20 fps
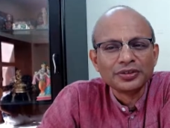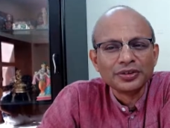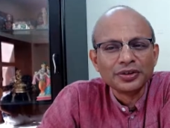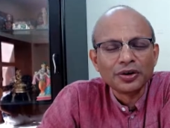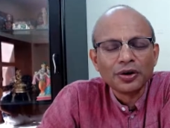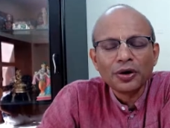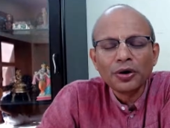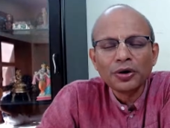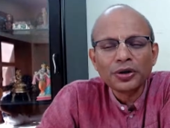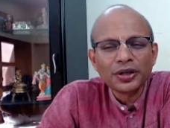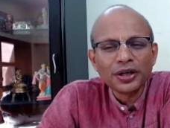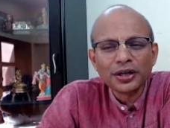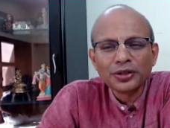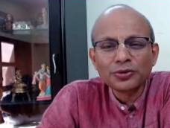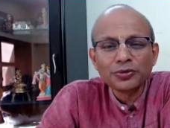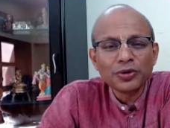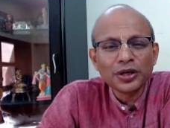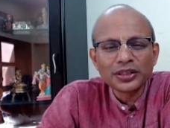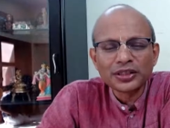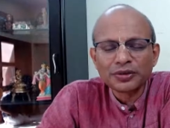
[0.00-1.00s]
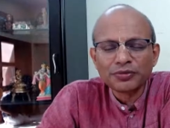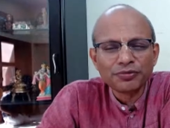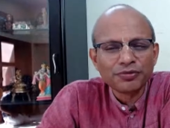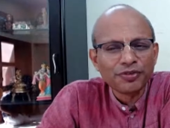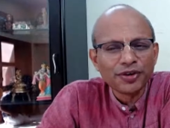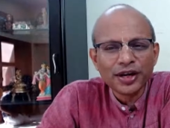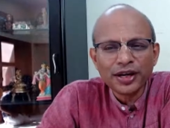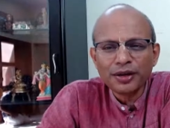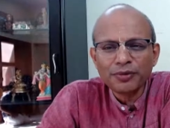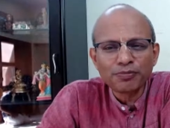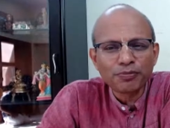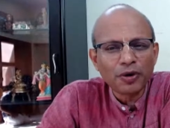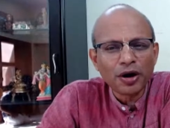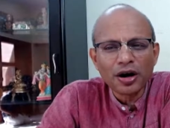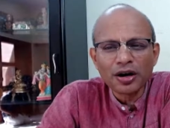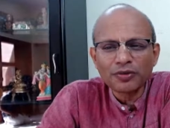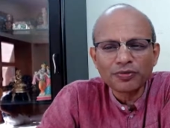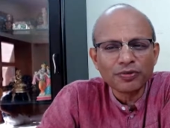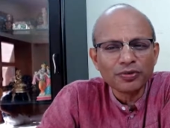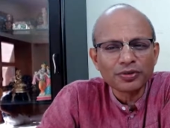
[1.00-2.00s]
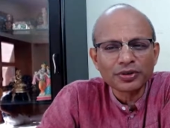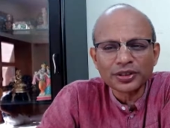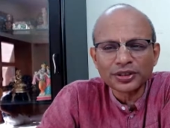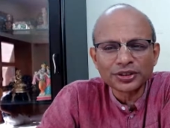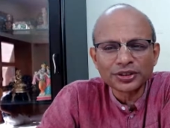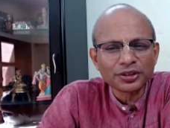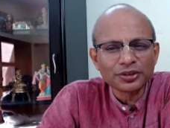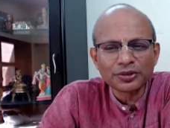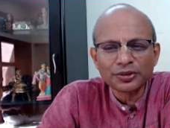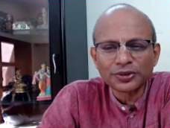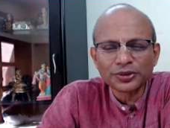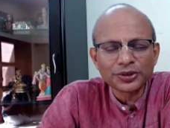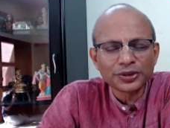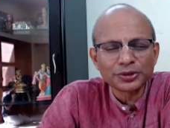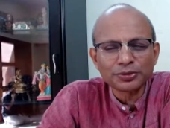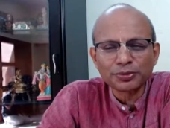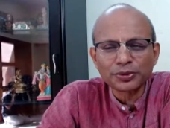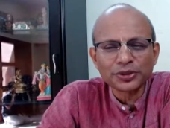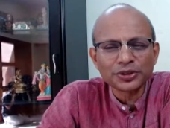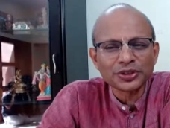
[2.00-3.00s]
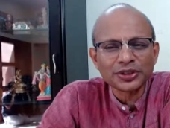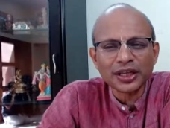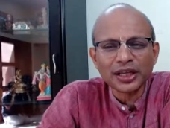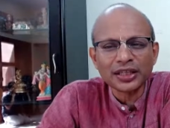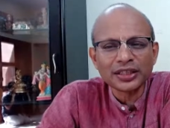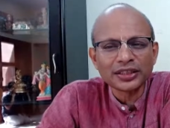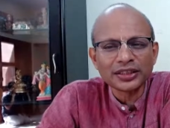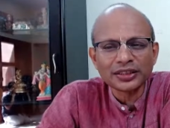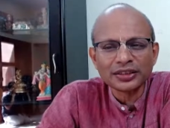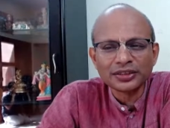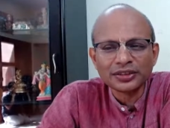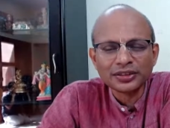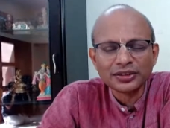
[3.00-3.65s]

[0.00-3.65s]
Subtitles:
Oh, Yadu was a very powerful Krishna conscious personality.